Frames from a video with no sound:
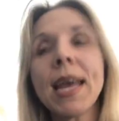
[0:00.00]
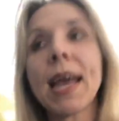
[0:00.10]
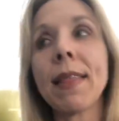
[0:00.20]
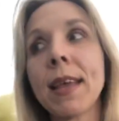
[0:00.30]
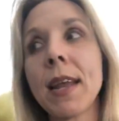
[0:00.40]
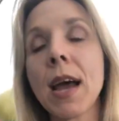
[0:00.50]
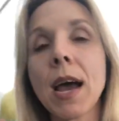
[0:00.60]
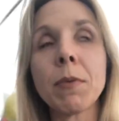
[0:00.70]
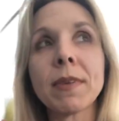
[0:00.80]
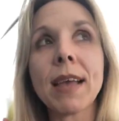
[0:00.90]
And then
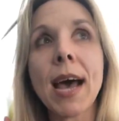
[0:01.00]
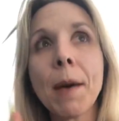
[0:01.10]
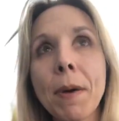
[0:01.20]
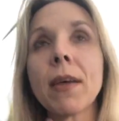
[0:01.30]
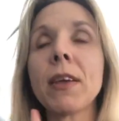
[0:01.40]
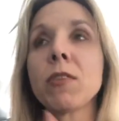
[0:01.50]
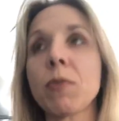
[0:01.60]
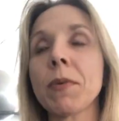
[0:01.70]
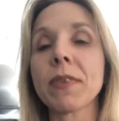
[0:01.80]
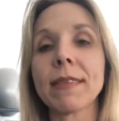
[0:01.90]
here's
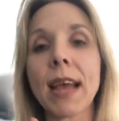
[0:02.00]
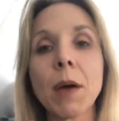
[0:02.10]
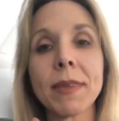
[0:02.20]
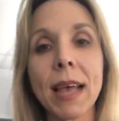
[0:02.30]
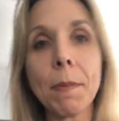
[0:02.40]
what I was going to say. I was at